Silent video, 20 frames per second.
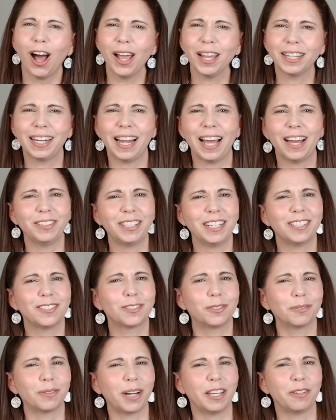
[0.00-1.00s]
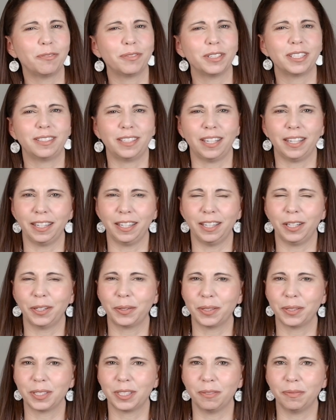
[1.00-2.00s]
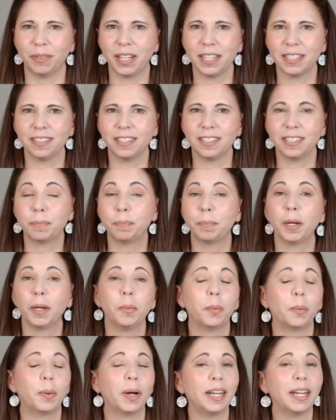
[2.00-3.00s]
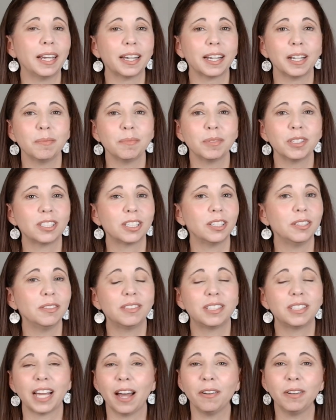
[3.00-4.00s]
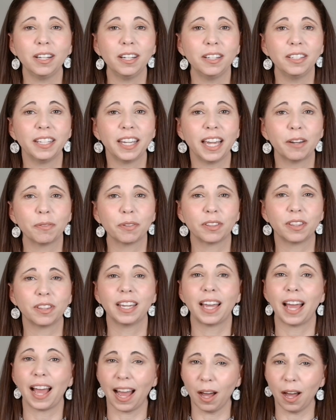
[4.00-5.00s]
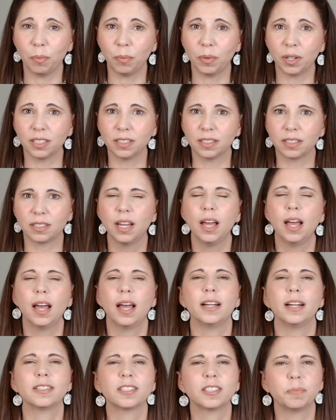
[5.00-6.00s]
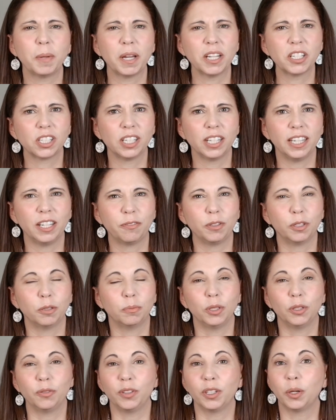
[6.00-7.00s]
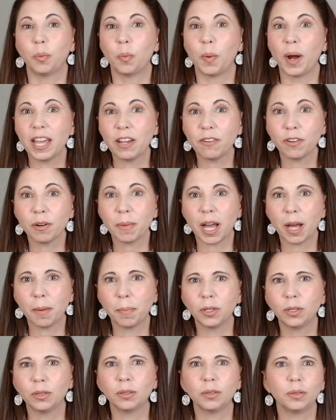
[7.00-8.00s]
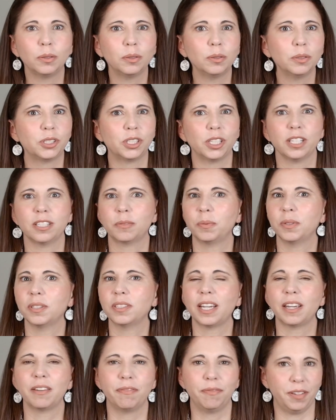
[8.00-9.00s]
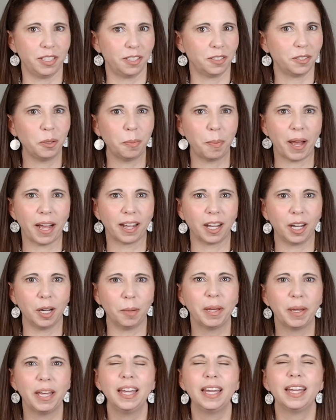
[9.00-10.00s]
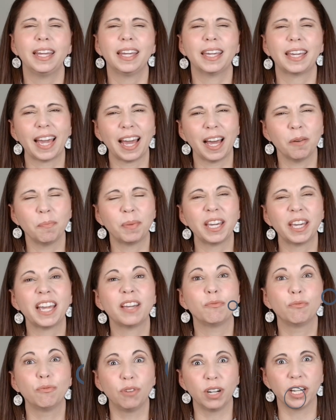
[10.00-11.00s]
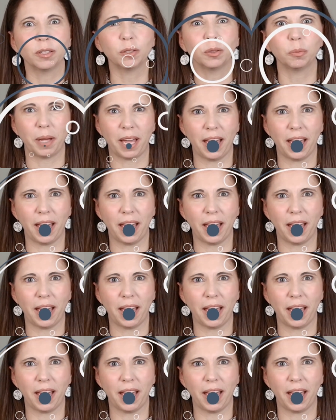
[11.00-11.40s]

iCloud is great for syncing across devices, but when it comes to downloading everything at once, especially if you're moving away from Apple or just want a physical backup, it can be a real